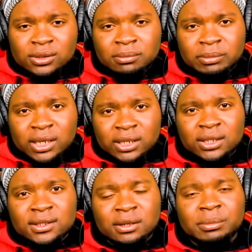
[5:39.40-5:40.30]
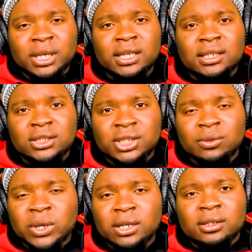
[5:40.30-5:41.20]
McLaren stopped making the Gen
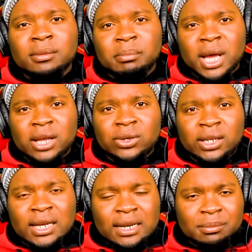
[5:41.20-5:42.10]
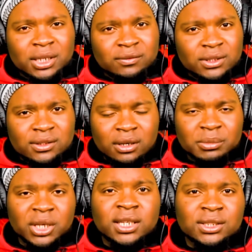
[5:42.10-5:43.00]
1 battery, and I believe they stopped
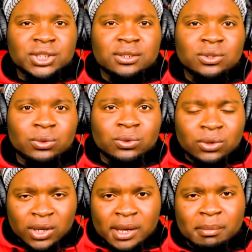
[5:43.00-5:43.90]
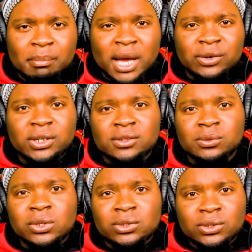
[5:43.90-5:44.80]
making the Gen 2 battery as
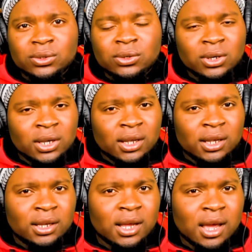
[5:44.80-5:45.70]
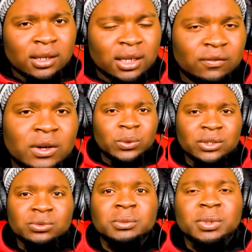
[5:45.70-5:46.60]
well. So if I want
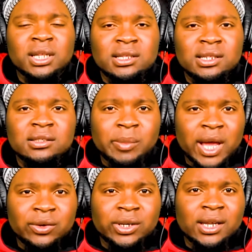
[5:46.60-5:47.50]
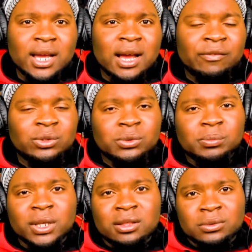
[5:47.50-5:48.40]
to replace this battery, I have to
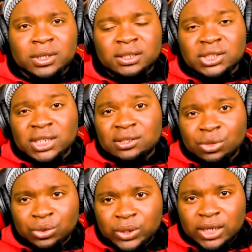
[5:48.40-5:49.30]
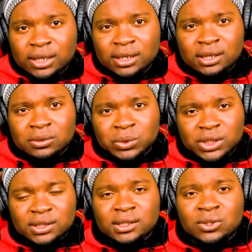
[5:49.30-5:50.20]
replace it with a Gen 3, which
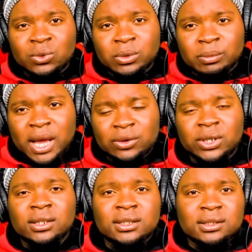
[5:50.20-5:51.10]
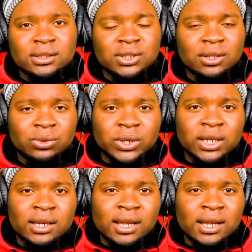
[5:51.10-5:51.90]
is a newer battery. It's a Gen 3.